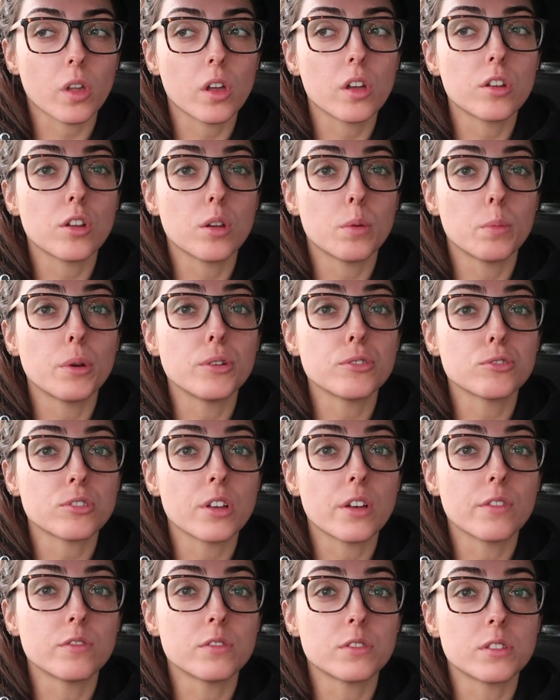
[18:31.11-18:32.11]
I know most
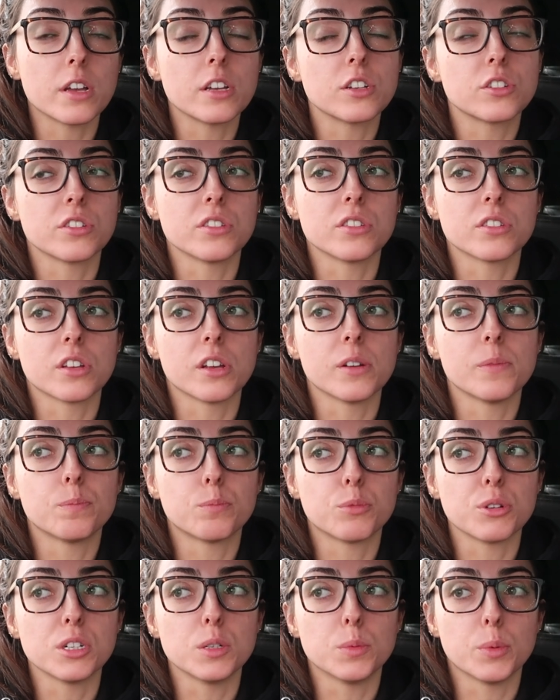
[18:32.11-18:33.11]
service stations are
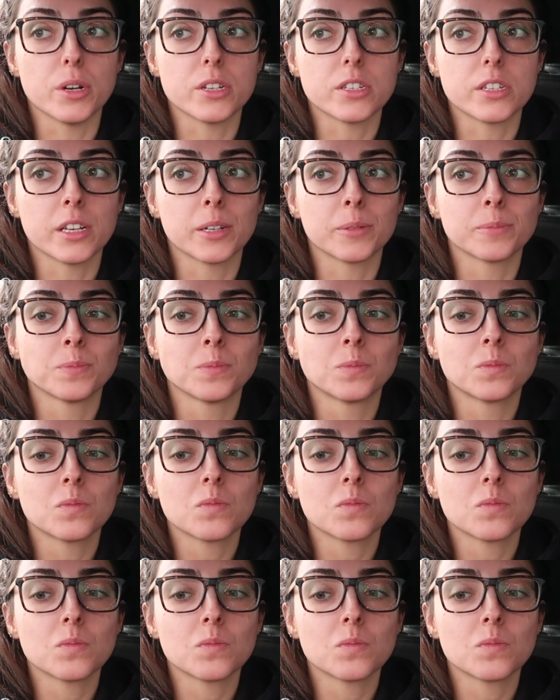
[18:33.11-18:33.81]
pretty depressing.